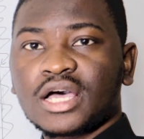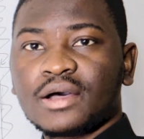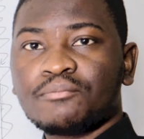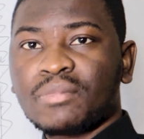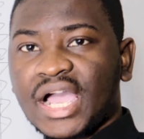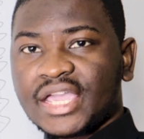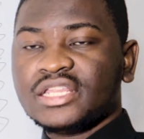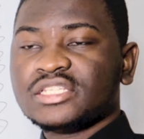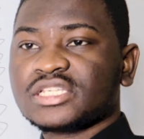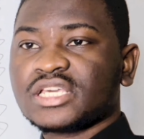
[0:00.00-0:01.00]

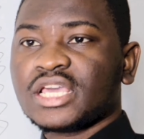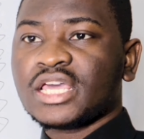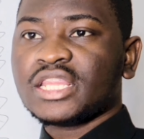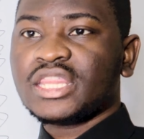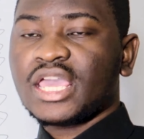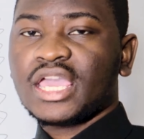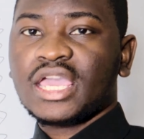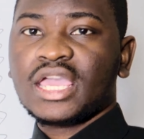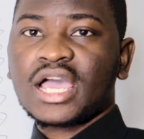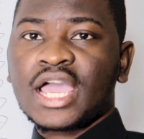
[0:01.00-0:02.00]
mind
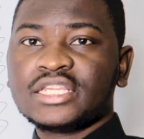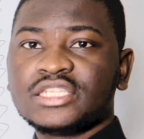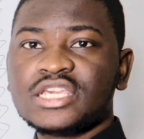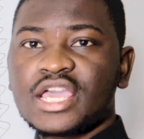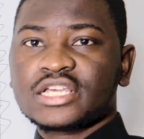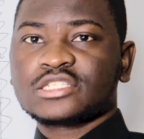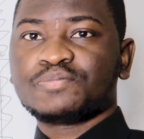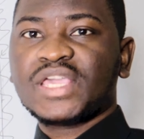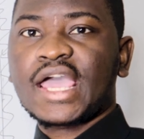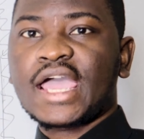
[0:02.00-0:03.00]
the ideas
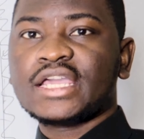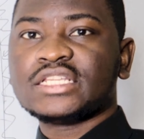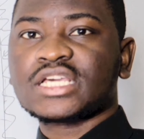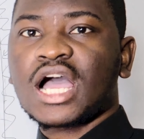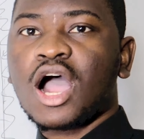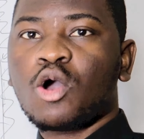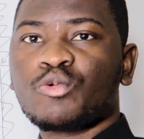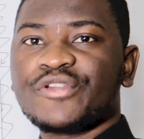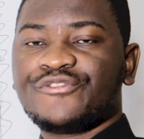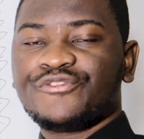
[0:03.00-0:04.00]
behind how
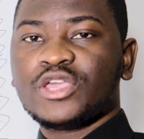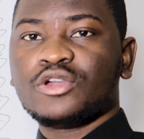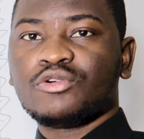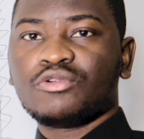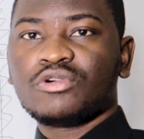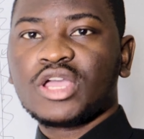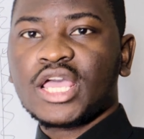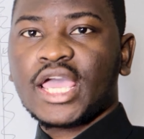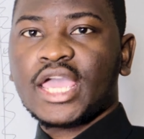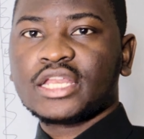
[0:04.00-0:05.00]
we feel
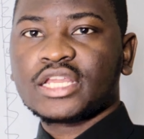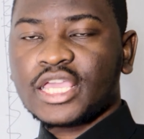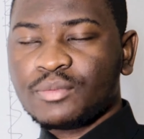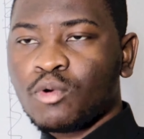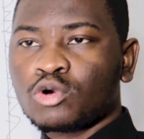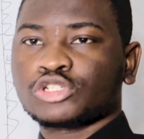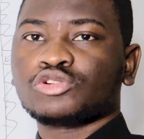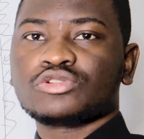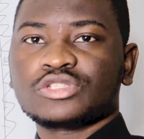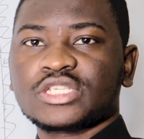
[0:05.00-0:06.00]
and
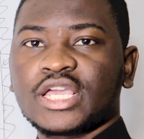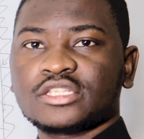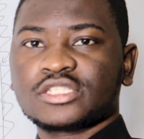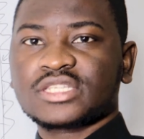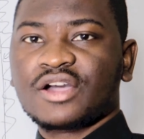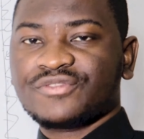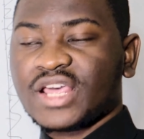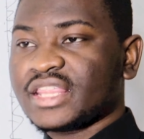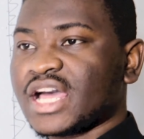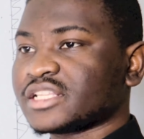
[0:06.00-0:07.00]
emotions and stuff
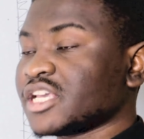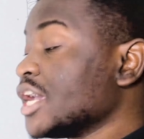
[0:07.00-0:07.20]
like that.